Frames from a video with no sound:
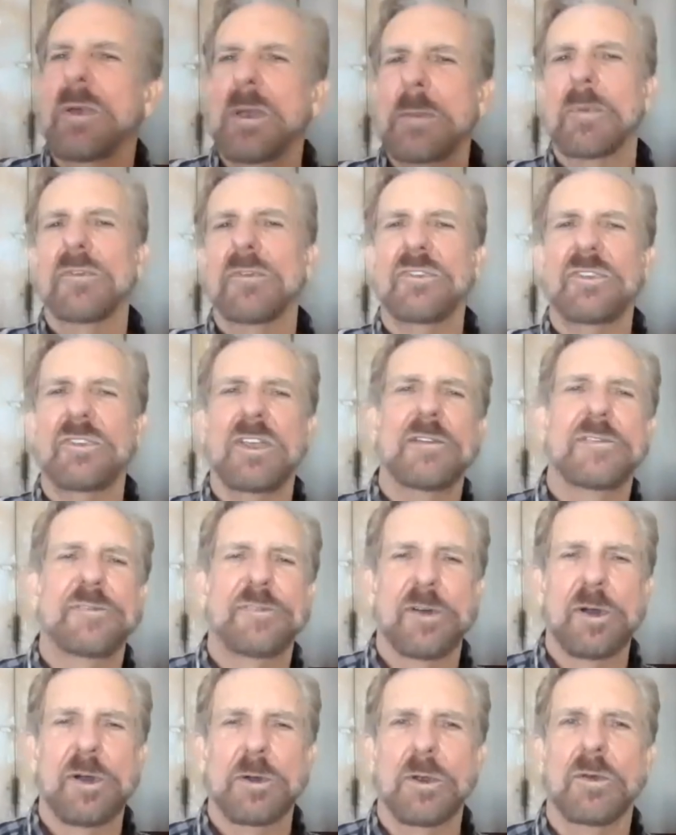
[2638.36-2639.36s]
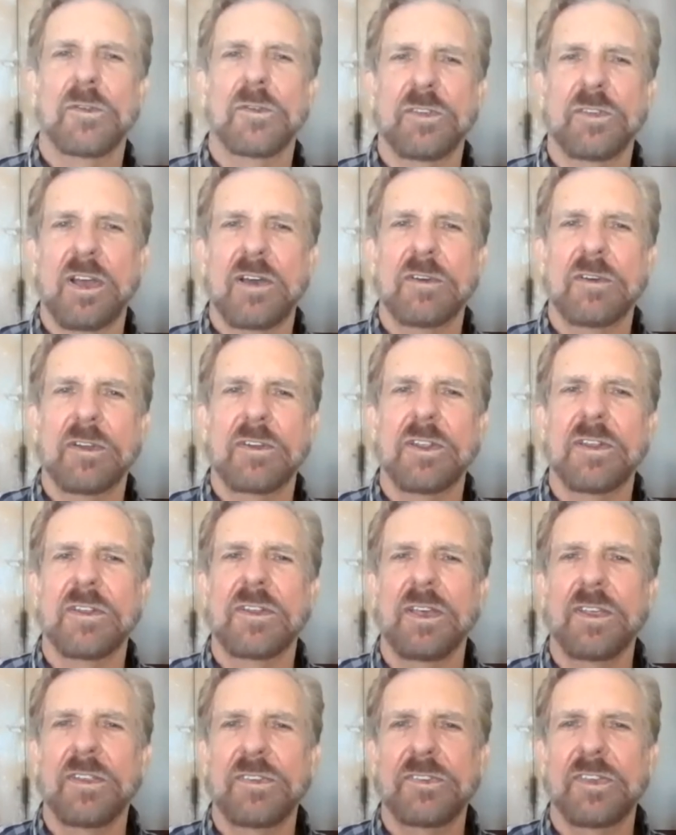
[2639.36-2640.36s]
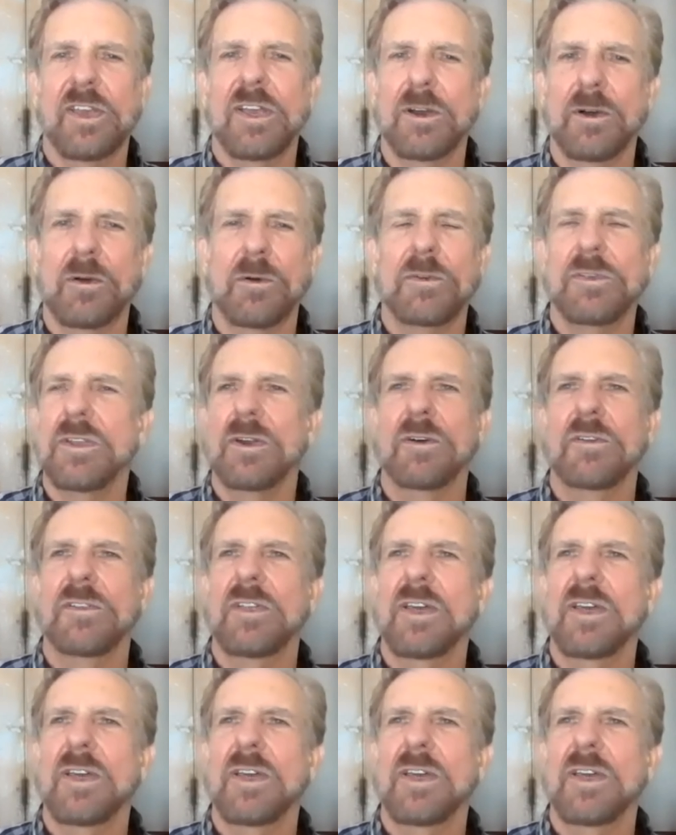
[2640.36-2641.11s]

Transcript: people see photos of it and they say, oh,